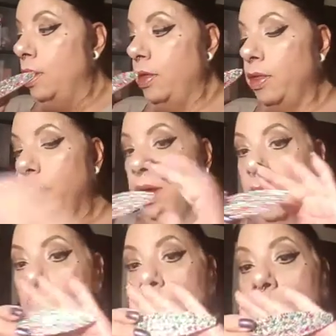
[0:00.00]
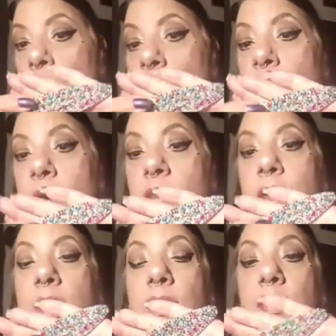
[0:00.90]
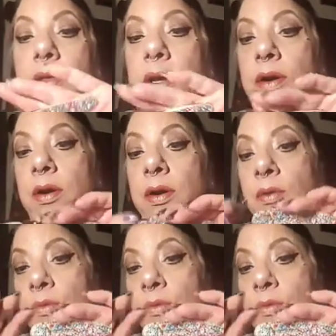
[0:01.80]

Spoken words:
think I want to wear that glitter